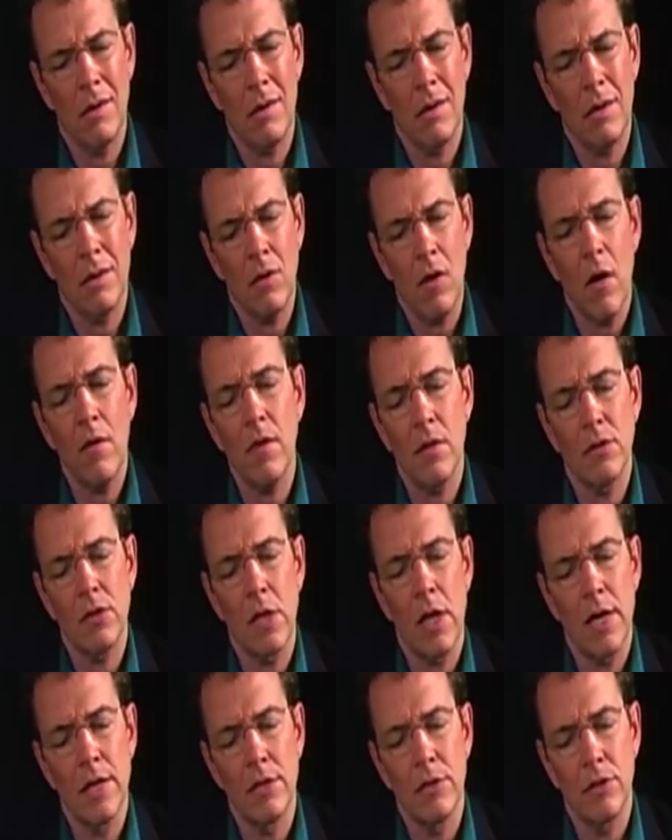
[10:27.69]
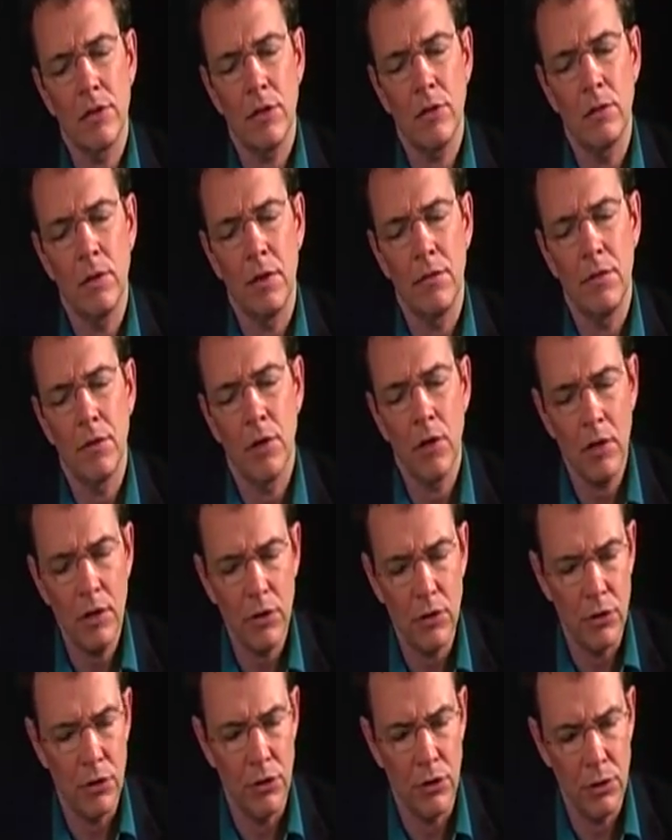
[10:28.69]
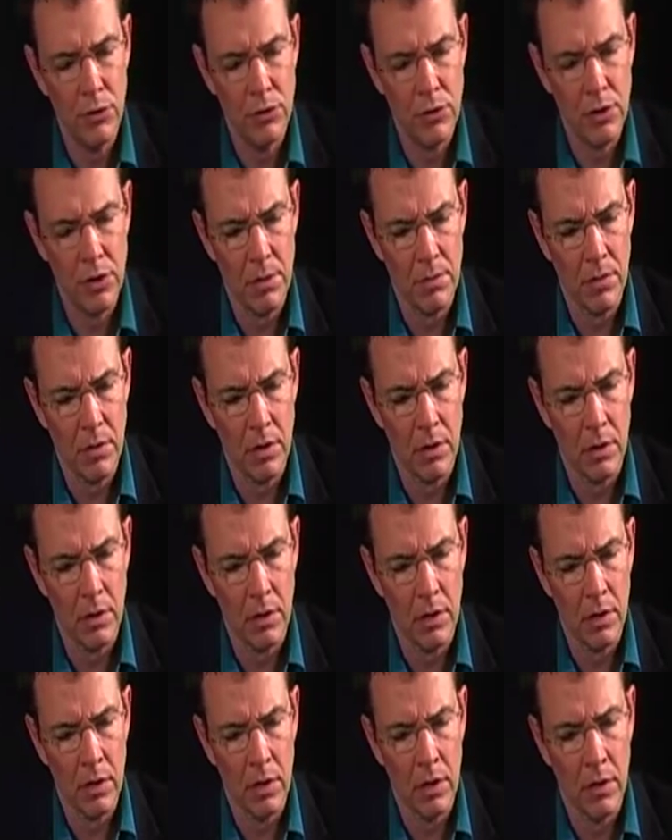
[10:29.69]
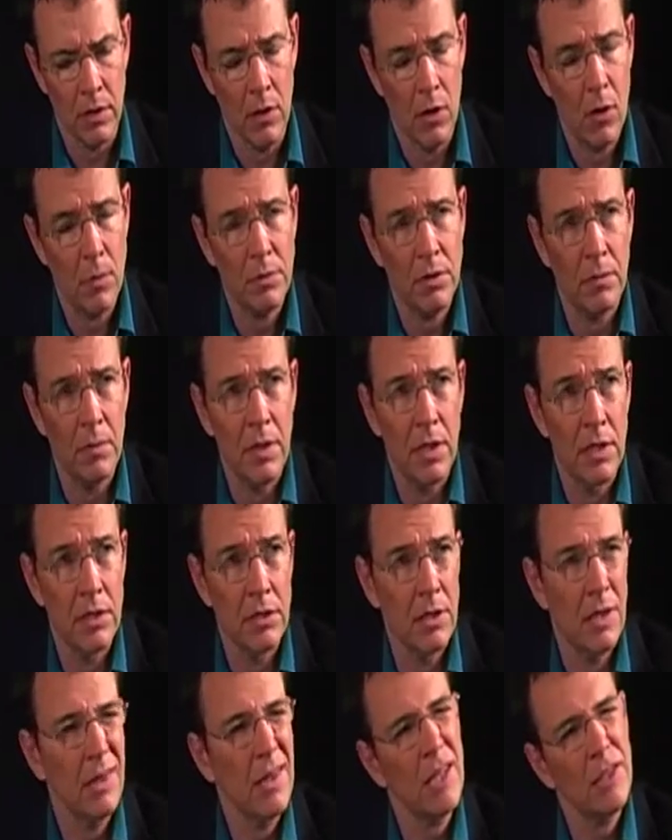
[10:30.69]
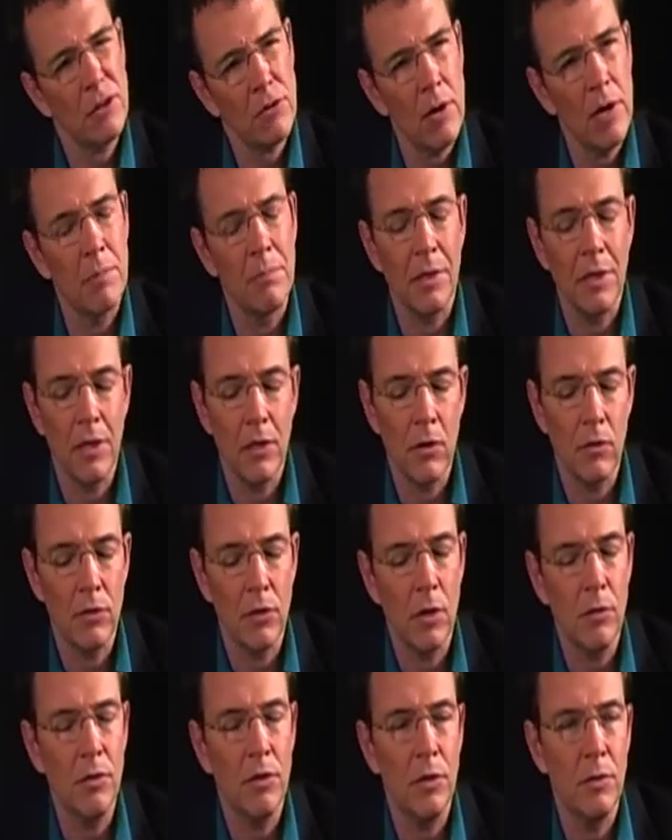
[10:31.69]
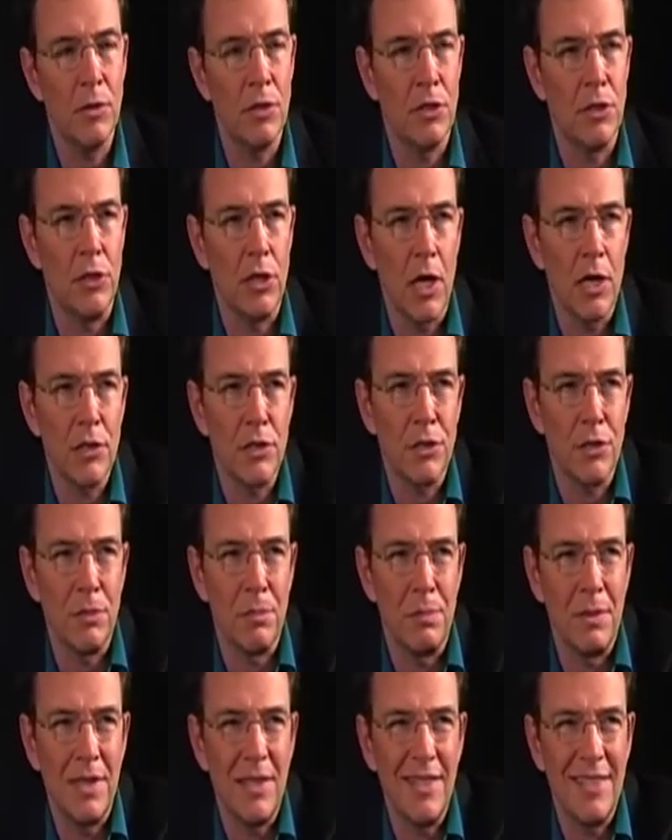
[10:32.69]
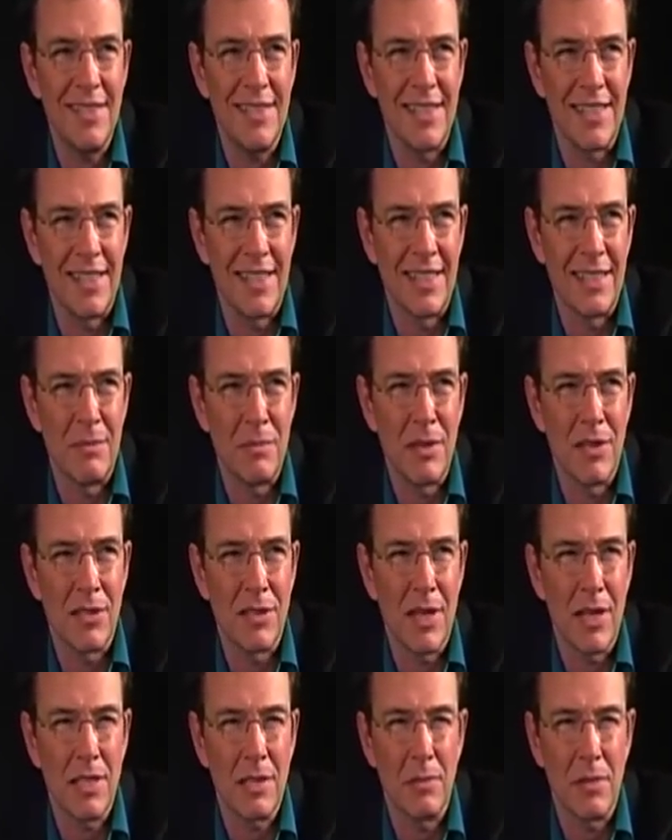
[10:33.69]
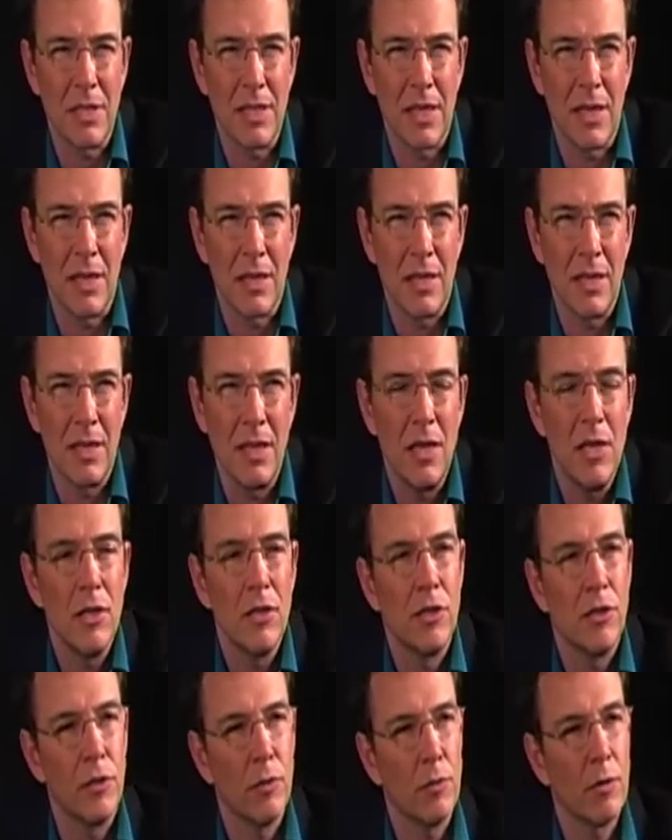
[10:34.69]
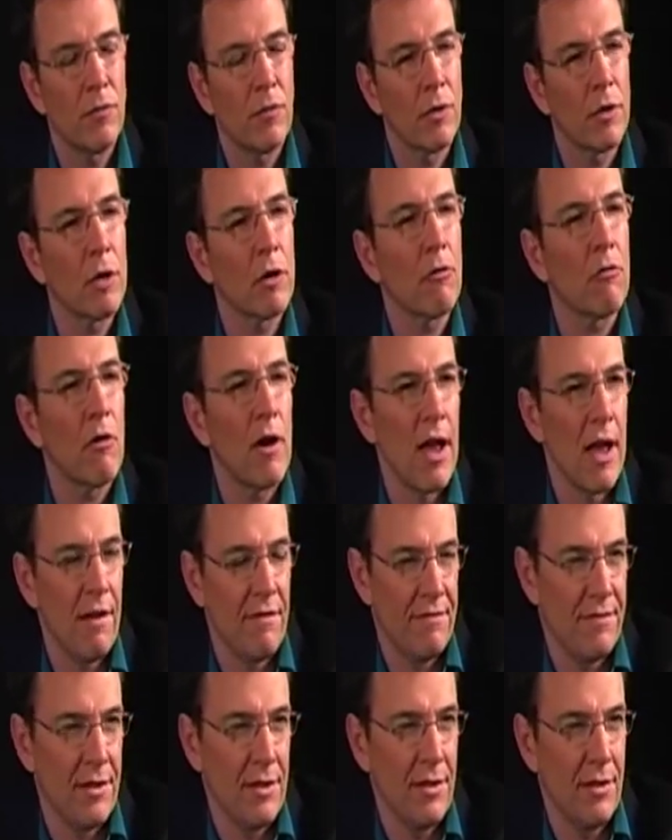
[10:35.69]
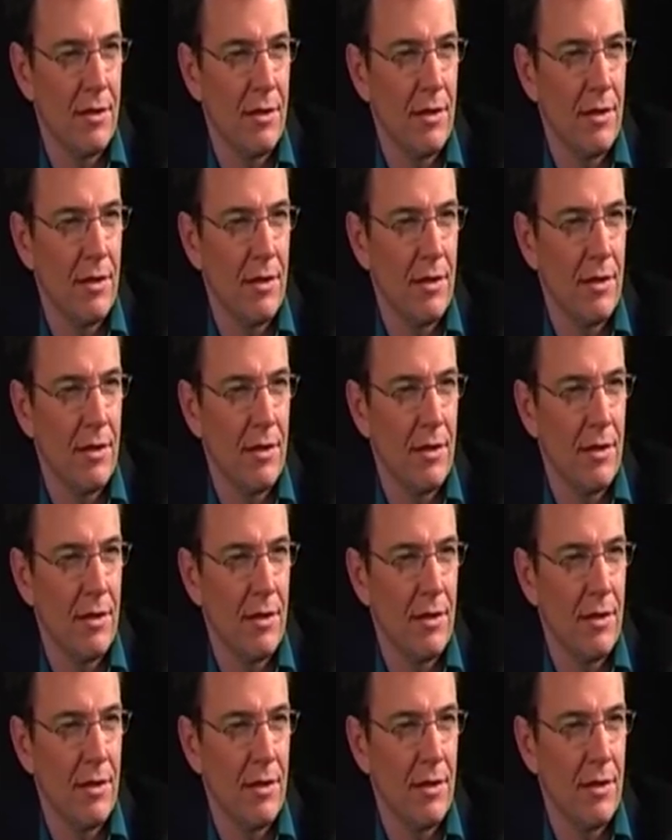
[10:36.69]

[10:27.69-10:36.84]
along those lines too, if you're going to do something in the hopes of being seen, that's great. But you know, don't do it just to be seen, because that's a mistake. Do it for the craft